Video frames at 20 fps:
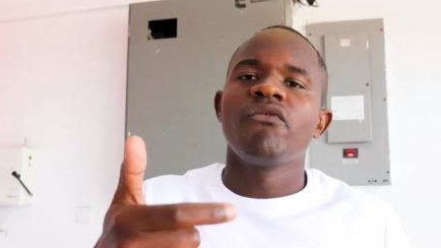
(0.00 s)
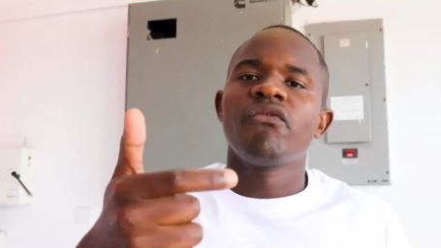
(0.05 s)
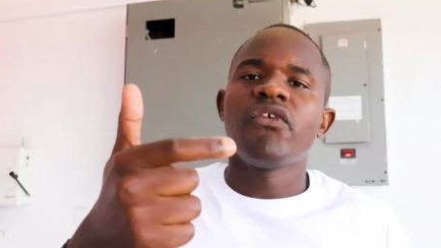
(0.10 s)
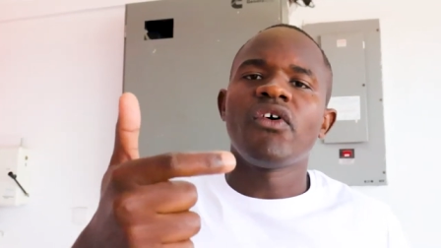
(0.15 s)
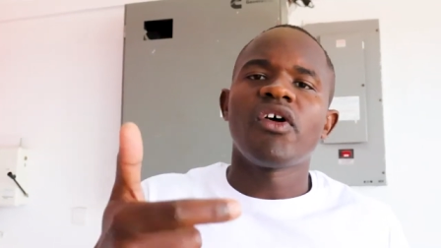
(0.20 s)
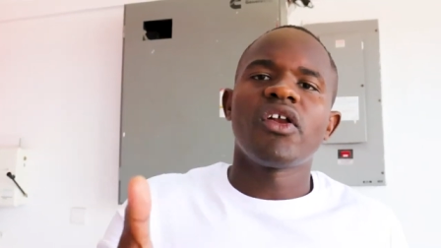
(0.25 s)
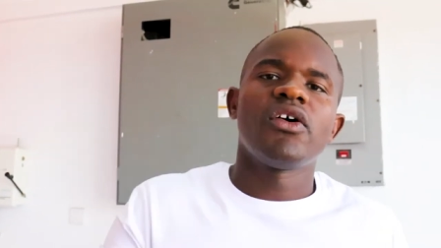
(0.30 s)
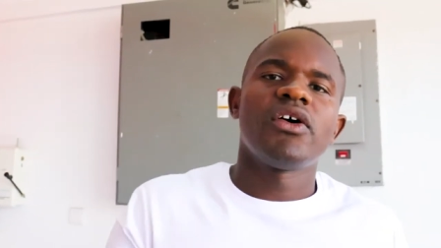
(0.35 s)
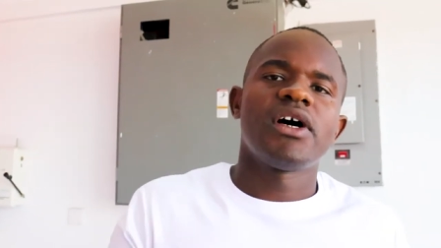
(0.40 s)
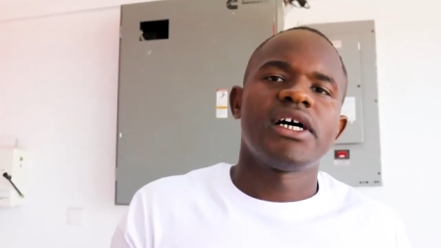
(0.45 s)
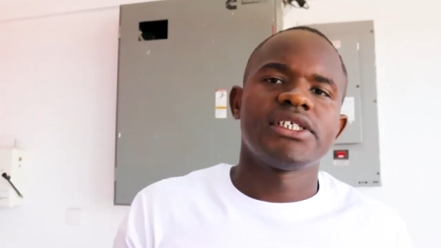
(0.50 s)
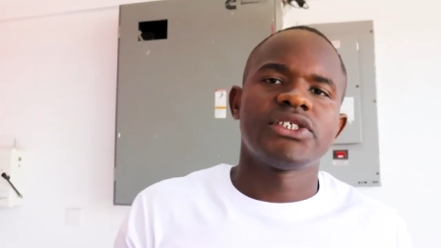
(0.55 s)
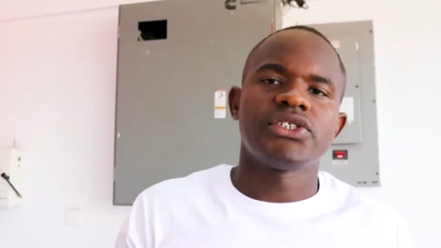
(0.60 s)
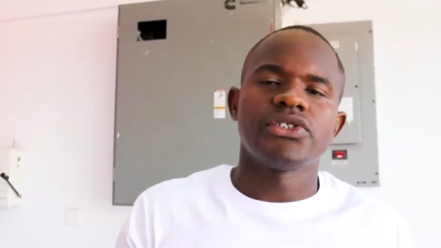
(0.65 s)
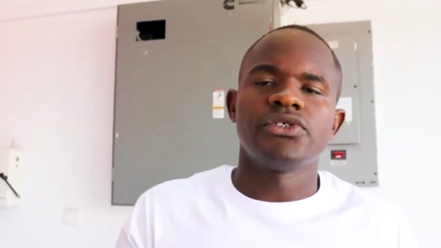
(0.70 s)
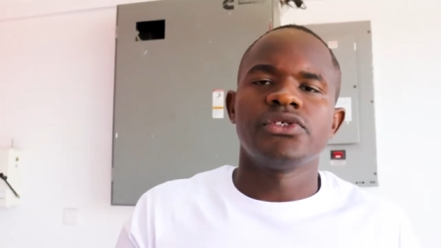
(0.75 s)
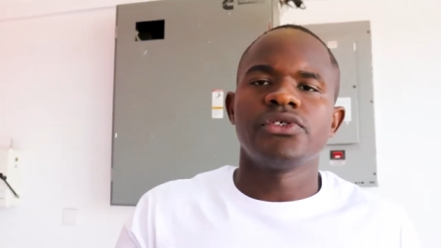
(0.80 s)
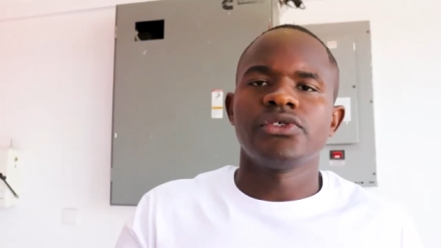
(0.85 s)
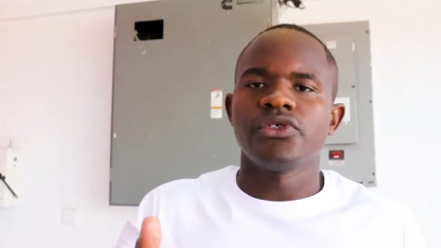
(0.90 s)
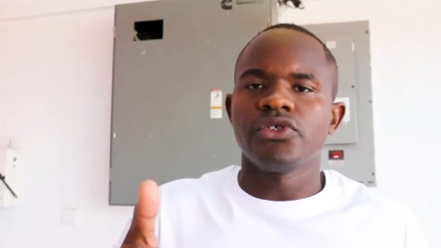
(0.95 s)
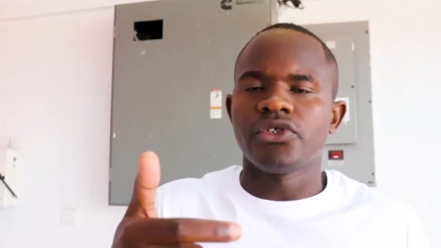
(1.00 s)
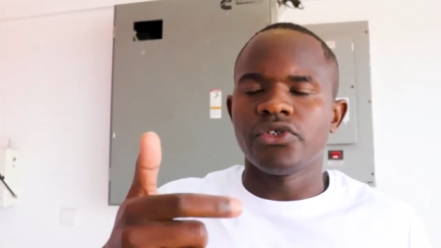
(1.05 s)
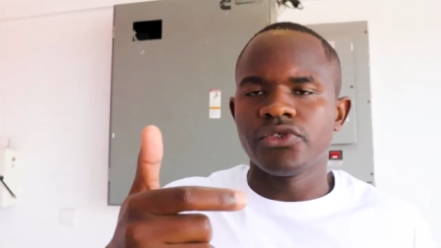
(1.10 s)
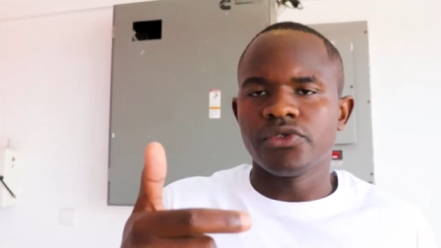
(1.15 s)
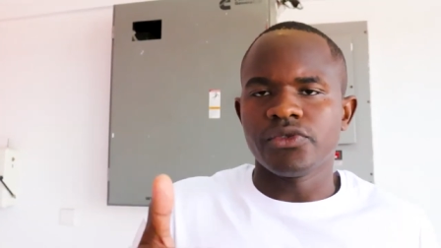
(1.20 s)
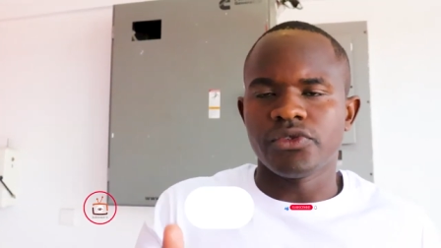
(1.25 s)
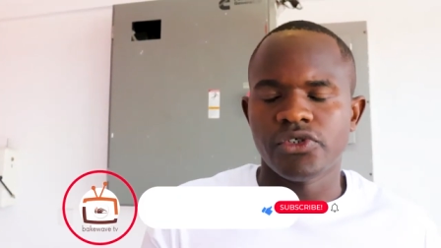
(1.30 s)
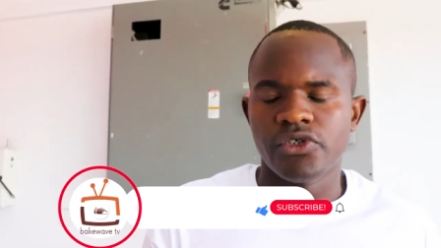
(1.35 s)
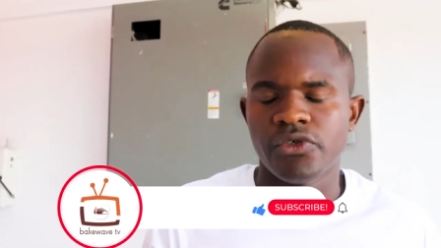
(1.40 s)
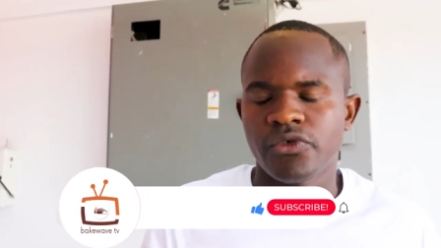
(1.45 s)
Follow us on,
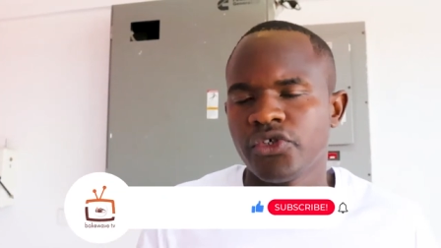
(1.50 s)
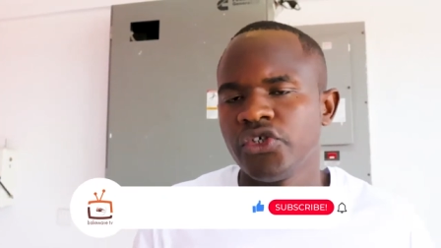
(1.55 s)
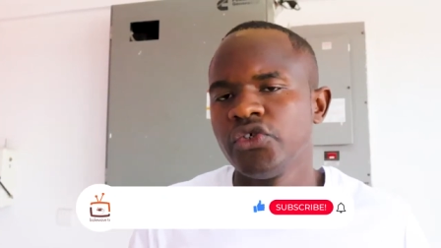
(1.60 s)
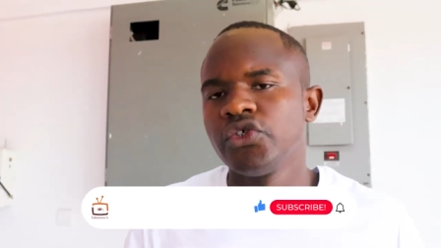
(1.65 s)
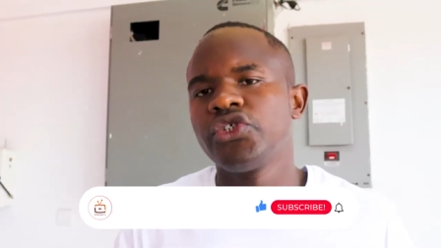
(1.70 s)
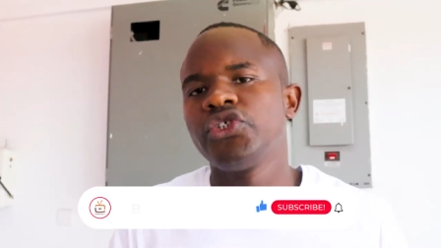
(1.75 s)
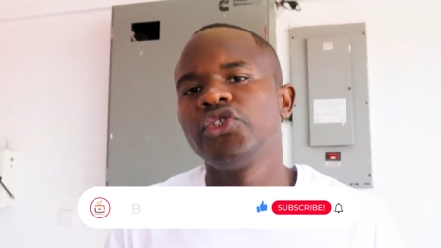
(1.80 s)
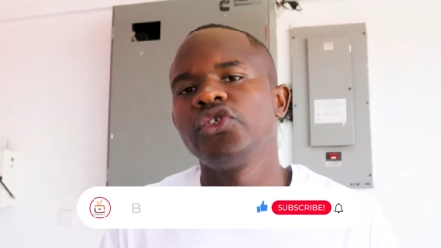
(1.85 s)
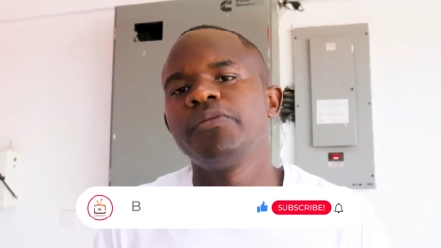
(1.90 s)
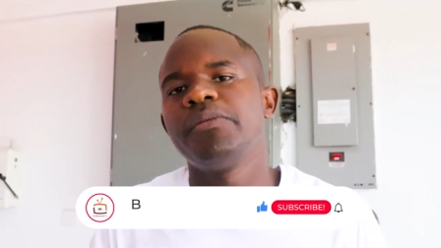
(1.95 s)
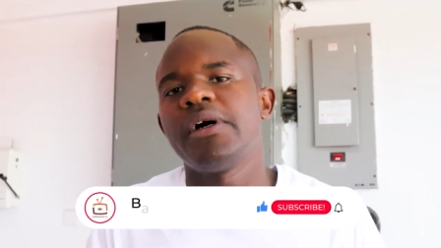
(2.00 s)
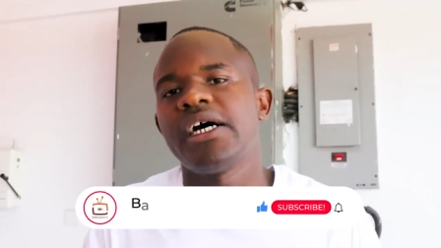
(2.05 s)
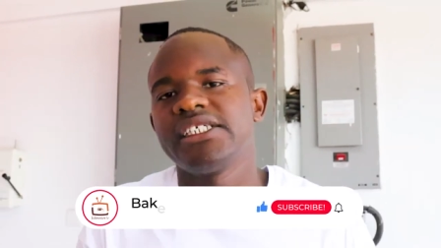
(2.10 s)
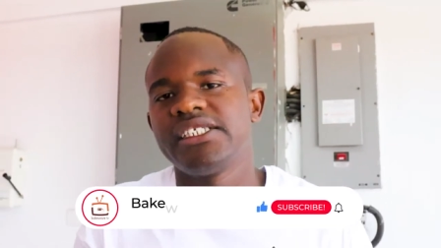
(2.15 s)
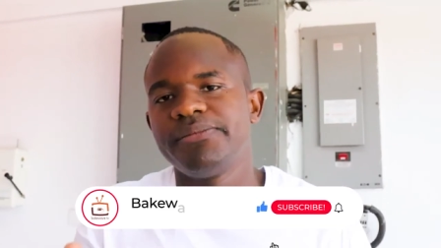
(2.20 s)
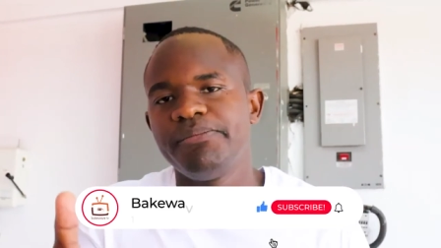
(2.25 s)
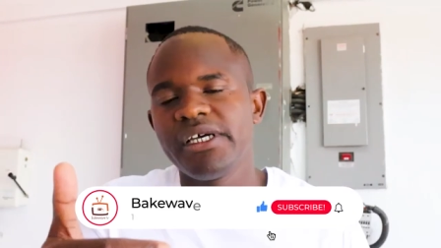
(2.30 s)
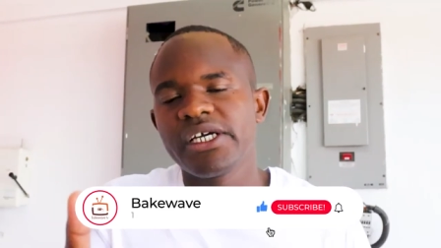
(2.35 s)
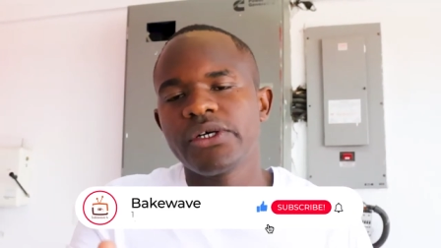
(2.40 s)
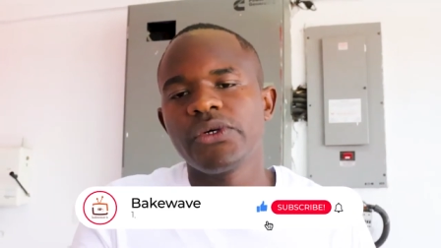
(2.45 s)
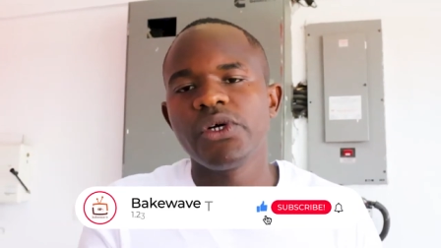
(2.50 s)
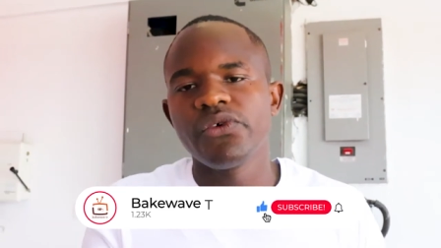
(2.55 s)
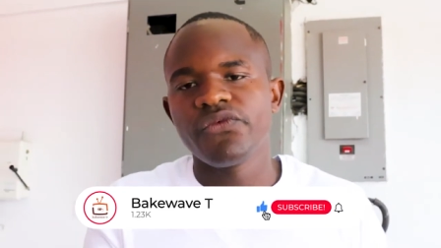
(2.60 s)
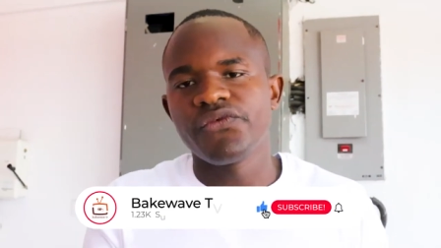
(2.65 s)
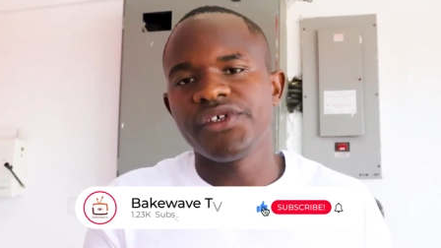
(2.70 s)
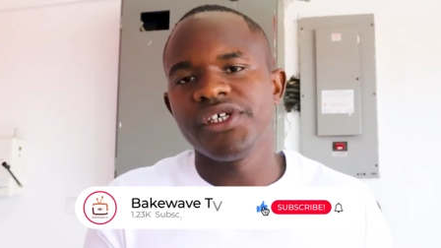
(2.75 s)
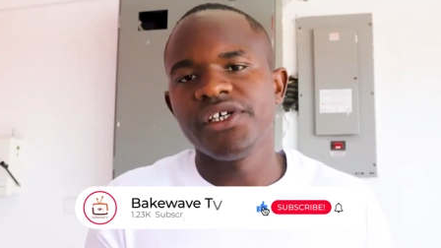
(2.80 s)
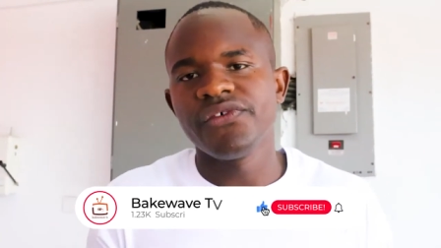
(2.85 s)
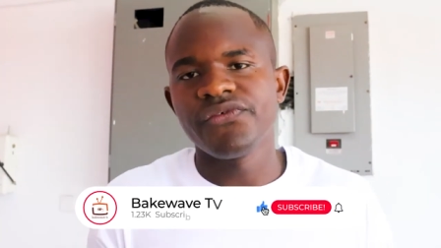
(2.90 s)
on, on YouTube as Bakewave